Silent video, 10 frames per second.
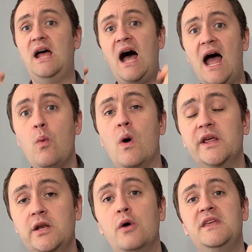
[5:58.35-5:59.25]
I want
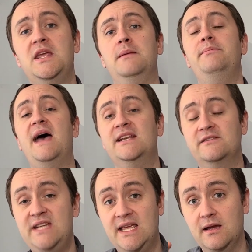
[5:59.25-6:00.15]
to know the impact of
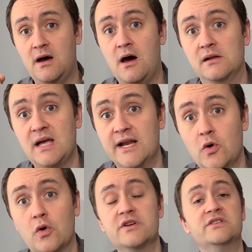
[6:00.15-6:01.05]
taking an online
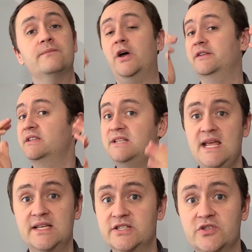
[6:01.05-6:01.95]
course on
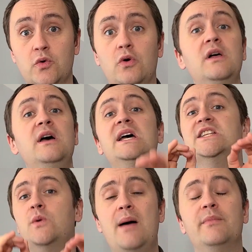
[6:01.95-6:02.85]
staying in school,
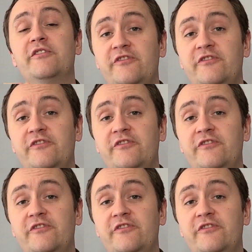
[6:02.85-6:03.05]
so I'm going